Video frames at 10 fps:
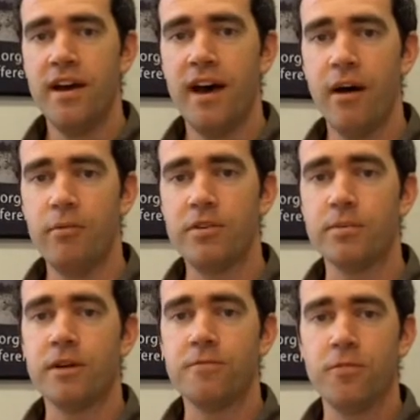We've got
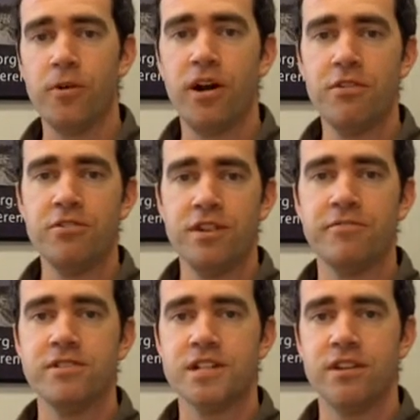about 400
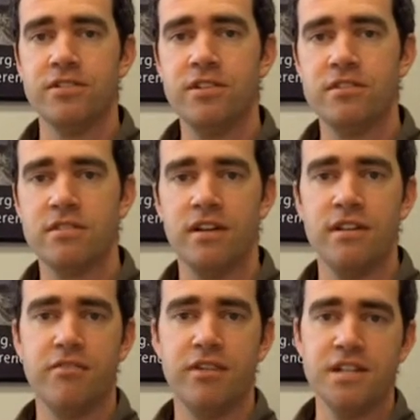different charities,
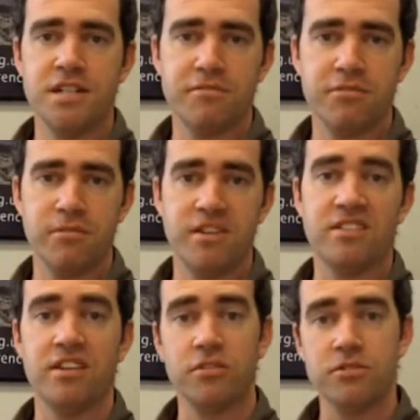and they're ranging from
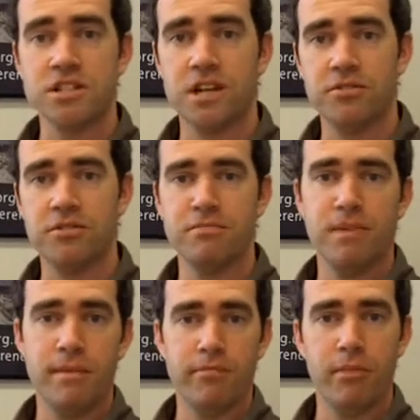things like dog shelters,
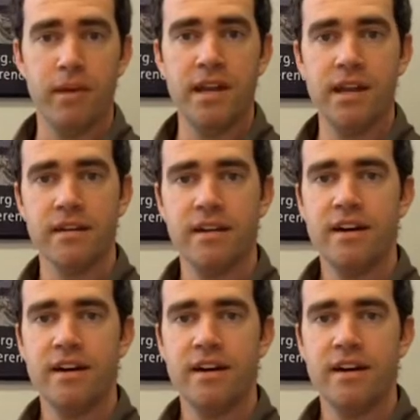maybe in Romania,